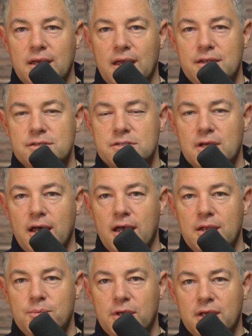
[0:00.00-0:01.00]

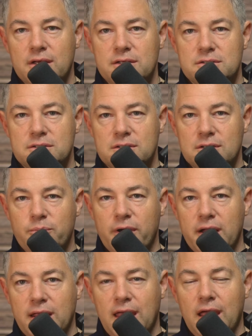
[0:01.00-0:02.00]
inside because the
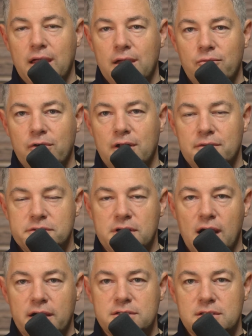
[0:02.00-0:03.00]
body can't get rid of
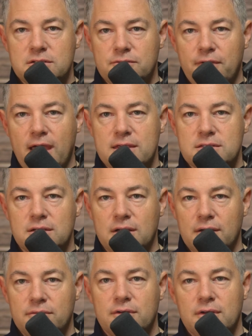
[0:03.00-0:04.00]
toxins fast
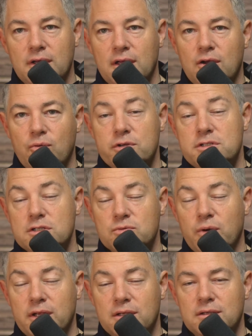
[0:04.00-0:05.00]
enough, which is
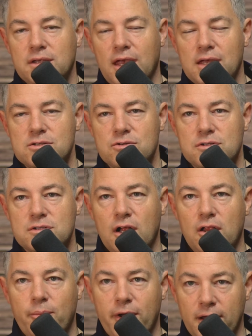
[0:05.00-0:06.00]
what cancer is
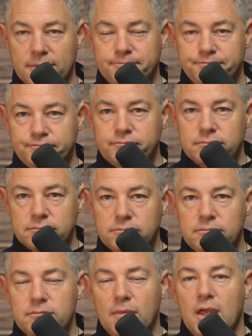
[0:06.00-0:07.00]
all about.
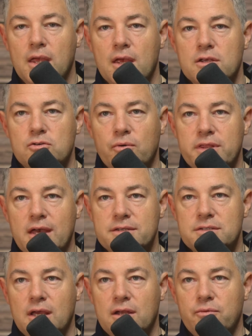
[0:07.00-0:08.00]
So with that
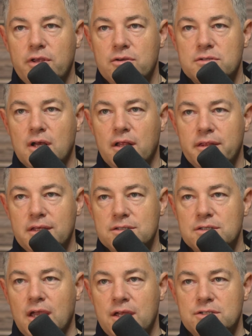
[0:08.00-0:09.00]
said, we use all of
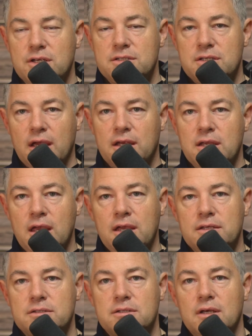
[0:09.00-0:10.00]
these ancient
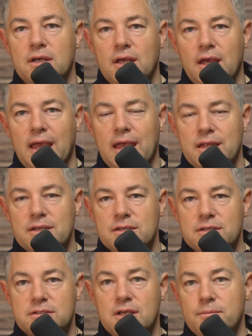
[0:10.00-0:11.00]
techniques
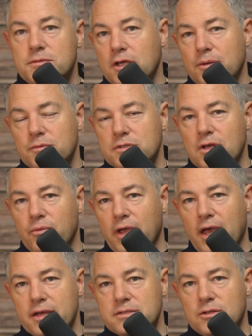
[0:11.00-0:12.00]
and symptoms that
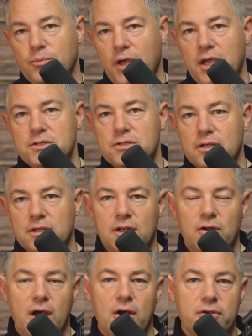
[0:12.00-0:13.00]
we ask the patient,
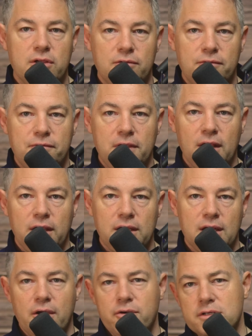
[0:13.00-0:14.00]
how are you
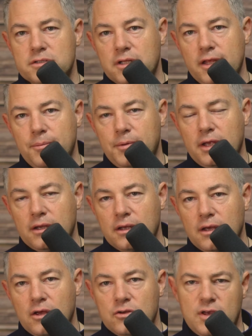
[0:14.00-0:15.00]
feeling? How are you sleeping?
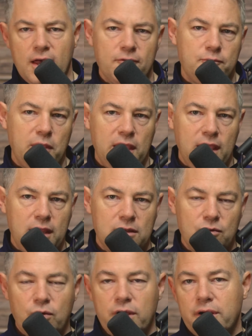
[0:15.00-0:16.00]
Do you have
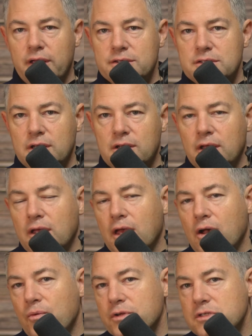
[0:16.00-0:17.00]
pain? Where is it?
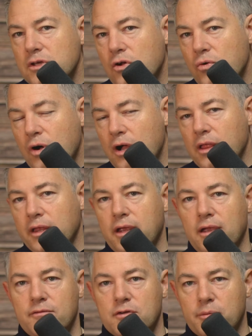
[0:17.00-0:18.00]
And what's the
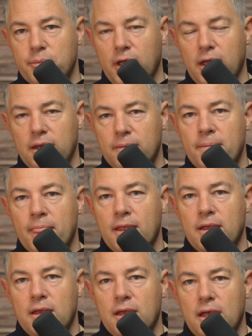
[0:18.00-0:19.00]
quality of your pain?
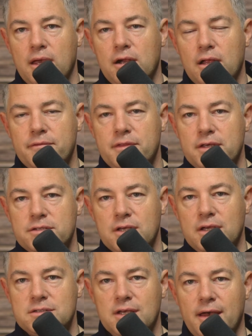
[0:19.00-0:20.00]
And all of these
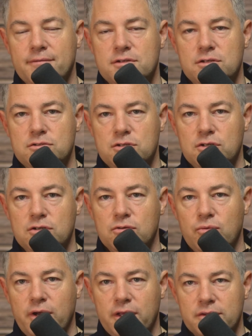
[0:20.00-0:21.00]
things have to do
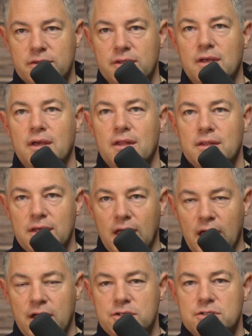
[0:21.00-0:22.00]
with the
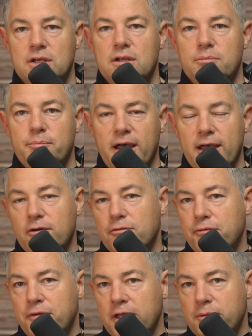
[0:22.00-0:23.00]
ancient
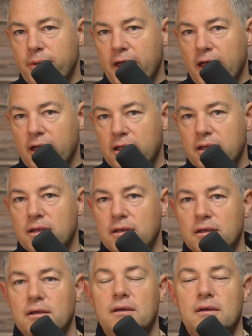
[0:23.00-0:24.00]
biofeedback
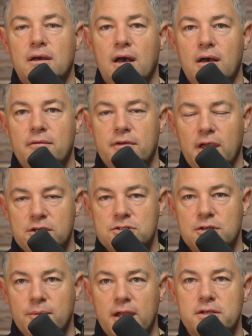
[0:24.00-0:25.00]
of
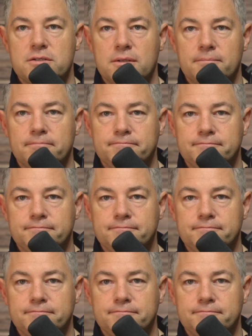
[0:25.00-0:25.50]
Asian medicine.